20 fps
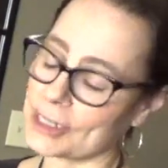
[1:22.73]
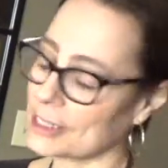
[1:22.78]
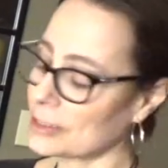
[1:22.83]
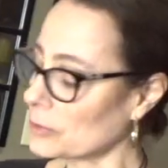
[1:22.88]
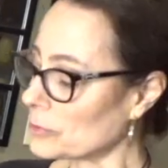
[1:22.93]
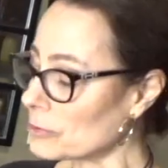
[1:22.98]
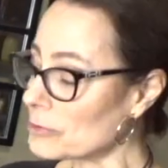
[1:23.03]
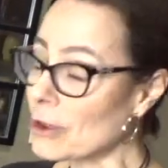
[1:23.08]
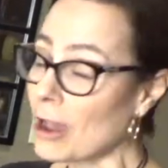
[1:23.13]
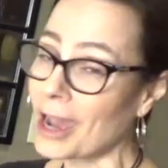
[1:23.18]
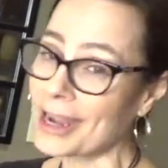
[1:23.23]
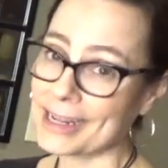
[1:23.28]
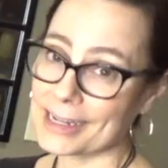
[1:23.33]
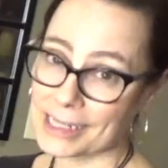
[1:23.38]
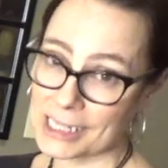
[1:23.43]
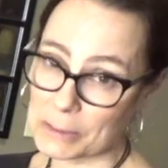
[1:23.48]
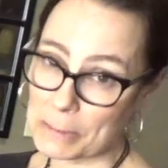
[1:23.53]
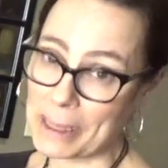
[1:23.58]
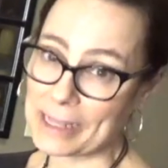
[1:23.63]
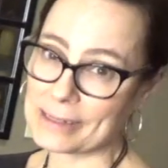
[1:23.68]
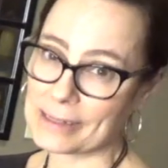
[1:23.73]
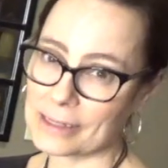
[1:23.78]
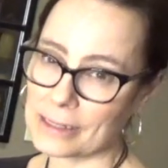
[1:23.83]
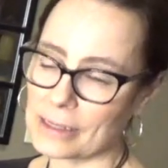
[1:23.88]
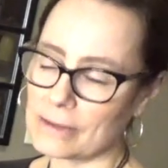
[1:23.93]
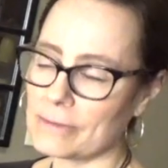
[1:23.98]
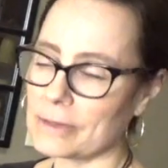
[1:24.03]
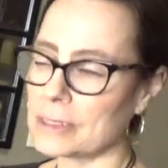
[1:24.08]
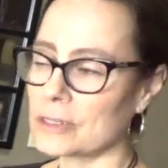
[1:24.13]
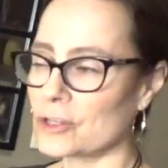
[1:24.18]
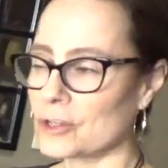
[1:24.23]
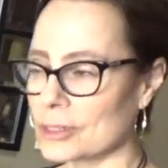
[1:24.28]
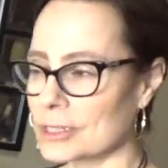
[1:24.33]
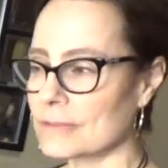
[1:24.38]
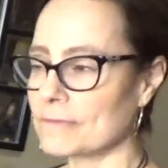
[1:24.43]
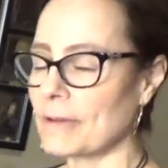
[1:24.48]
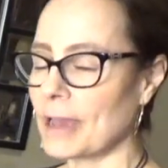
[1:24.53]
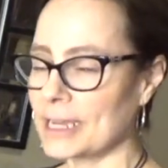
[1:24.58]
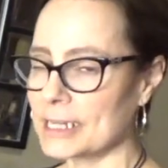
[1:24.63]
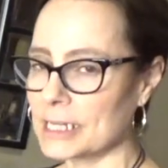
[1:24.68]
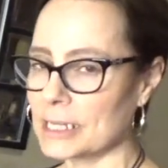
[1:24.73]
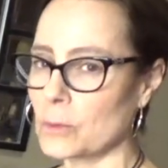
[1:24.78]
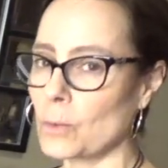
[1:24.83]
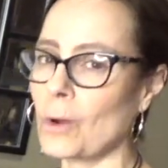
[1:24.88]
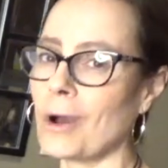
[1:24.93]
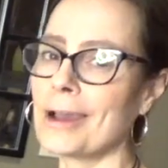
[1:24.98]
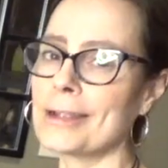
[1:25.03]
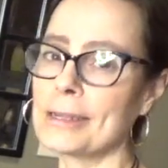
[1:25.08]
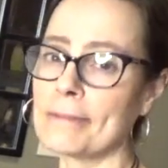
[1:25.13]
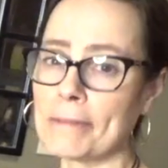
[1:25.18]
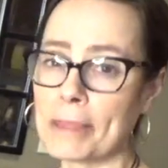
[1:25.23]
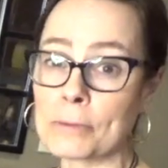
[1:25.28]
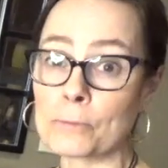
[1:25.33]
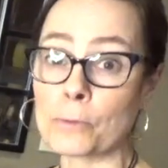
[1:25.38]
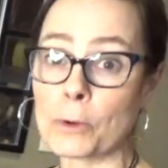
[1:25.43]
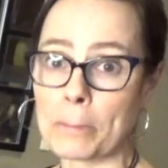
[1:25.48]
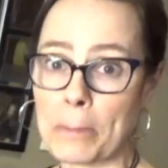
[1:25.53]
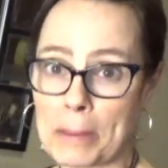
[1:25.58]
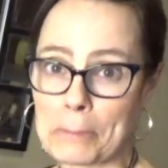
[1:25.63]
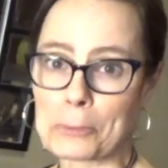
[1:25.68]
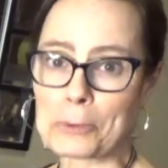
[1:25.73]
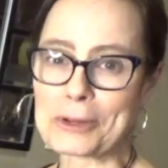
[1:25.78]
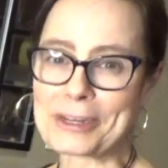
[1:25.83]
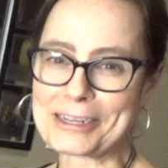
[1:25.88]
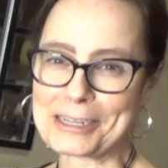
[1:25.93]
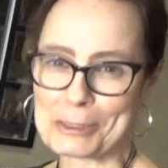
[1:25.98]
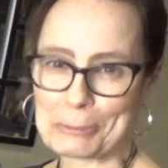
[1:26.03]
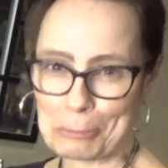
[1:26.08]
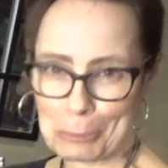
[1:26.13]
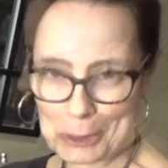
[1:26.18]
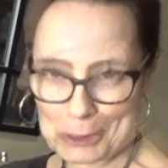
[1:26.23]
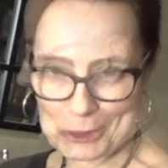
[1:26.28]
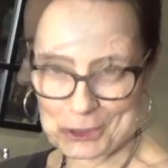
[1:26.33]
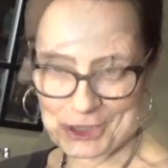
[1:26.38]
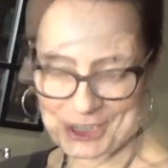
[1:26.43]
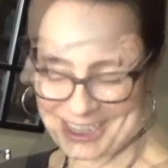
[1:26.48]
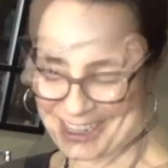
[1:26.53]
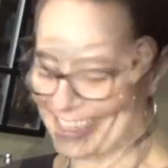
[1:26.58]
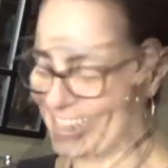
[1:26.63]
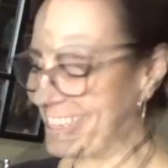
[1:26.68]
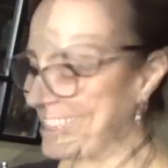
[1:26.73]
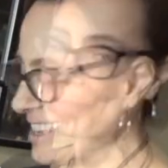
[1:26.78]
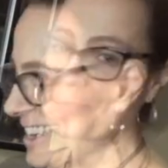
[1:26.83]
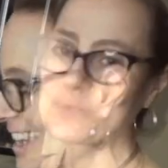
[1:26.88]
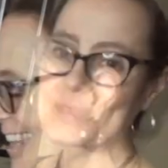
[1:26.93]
They're not expensive. It's just finding one and then remembering to purchase it.